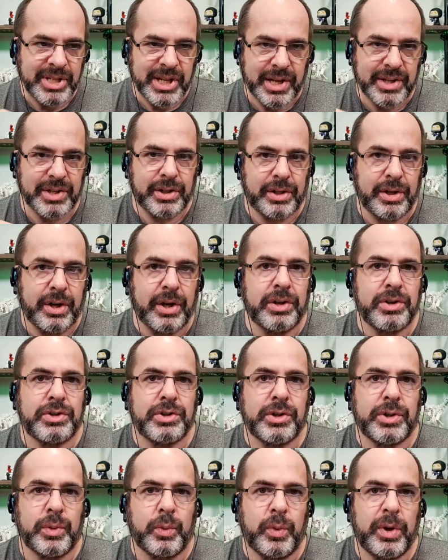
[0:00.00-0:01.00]
as a
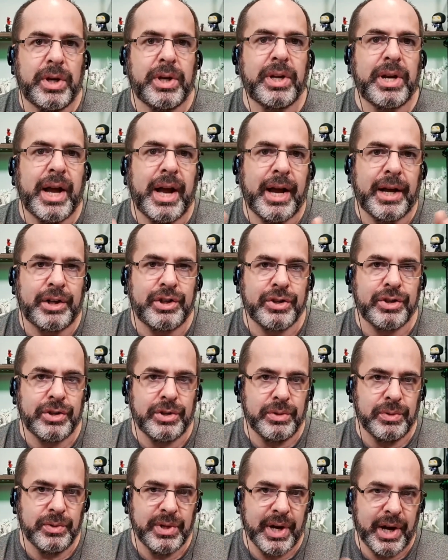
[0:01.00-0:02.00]
country we could actually
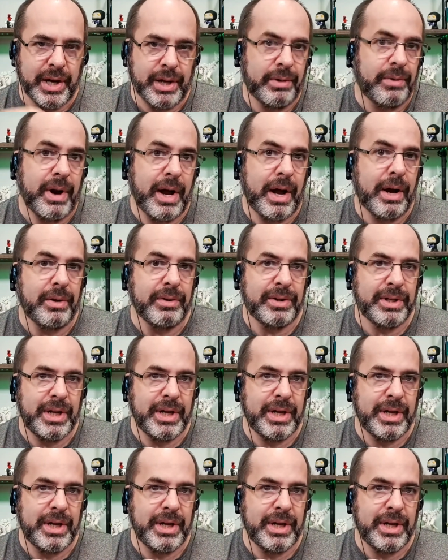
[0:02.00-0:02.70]
unite around